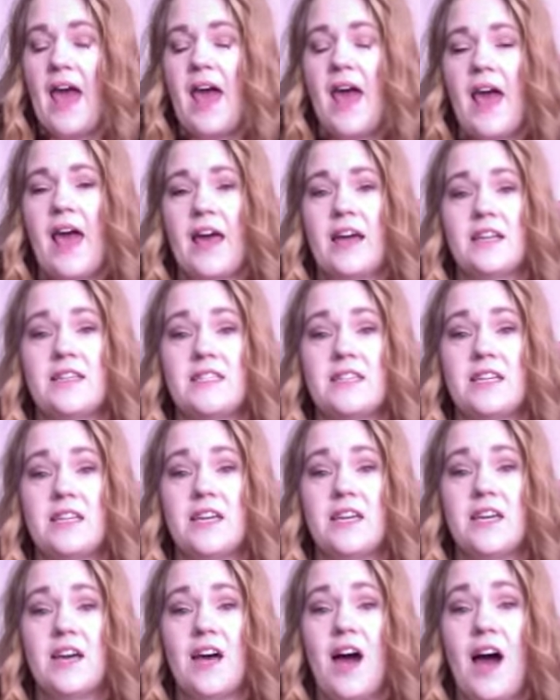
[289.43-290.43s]
and
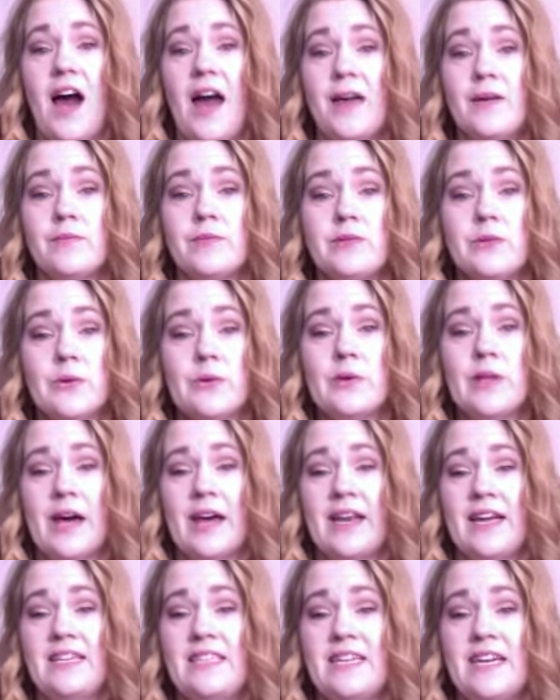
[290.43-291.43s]
I am so
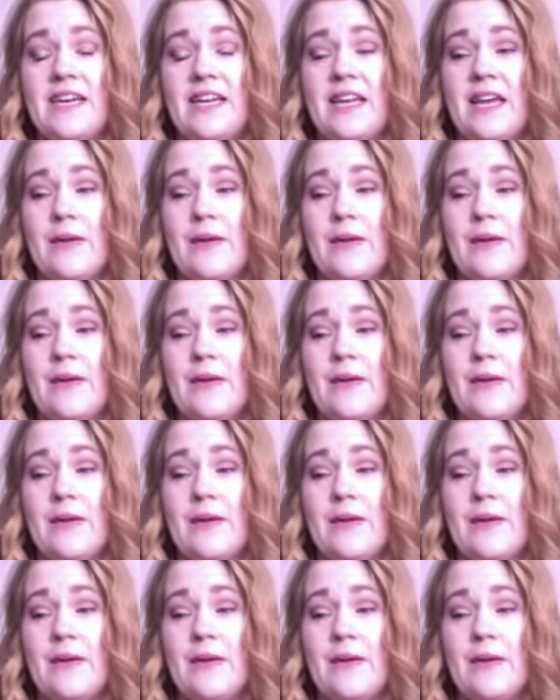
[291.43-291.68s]
glad I did.